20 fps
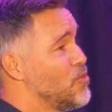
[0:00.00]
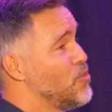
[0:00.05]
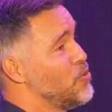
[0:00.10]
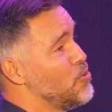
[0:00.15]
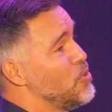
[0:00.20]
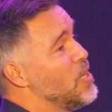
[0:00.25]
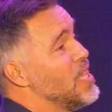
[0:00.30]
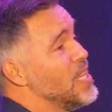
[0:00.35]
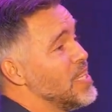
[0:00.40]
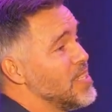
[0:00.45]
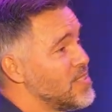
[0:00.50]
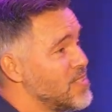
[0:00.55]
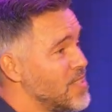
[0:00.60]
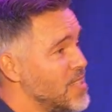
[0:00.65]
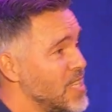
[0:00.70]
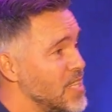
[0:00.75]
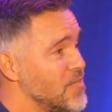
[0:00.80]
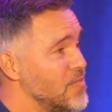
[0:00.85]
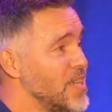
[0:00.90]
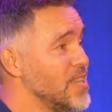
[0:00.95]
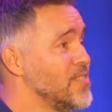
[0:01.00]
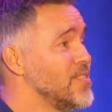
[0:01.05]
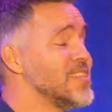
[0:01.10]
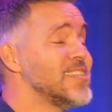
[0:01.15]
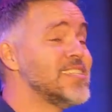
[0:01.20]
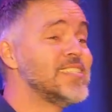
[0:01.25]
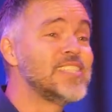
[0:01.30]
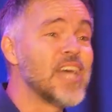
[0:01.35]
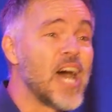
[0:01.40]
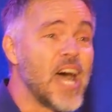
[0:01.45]
to Steve in the
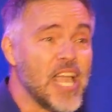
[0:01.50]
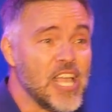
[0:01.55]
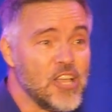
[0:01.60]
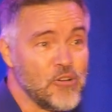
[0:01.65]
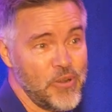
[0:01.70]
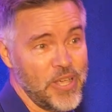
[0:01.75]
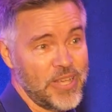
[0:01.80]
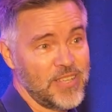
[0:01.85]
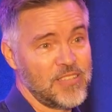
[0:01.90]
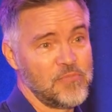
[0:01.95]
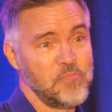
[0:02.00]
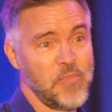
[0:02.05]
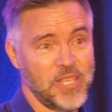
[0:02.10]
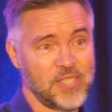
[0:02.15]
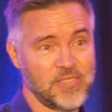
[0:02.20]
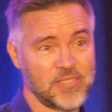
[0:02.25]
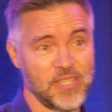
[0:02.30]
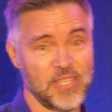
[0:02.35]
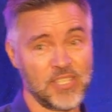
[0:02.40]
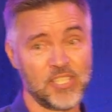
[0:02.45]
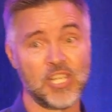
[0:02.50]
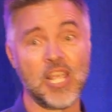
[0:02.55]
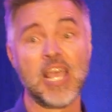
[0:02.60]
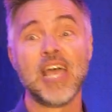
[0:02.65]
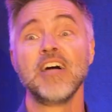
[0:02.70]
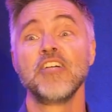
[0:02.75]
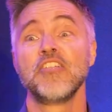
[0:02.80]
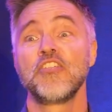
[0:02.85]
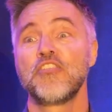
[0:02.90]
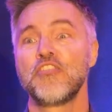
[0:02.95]
direct message,
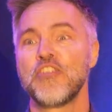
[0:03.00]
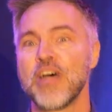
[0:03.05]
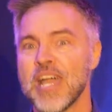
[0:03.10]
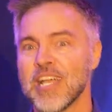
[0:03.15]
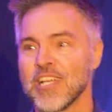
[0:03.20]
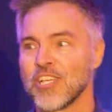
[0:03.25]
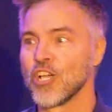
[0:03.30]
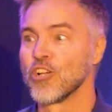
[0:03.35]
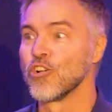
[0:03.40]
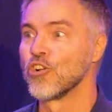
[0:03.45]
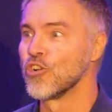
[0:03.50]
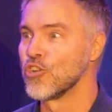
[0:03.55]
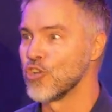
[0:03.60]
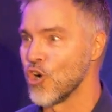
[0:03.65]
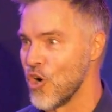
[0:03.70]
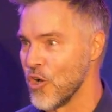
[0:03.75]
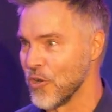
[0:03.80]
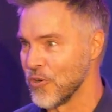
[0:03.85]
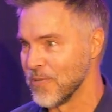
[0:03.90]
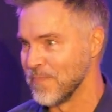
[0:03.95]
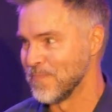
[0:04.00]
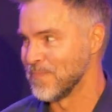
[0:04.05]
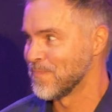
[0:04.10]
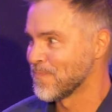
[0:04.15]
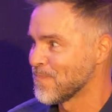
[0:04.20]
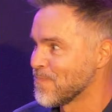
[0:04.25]
"Thank God."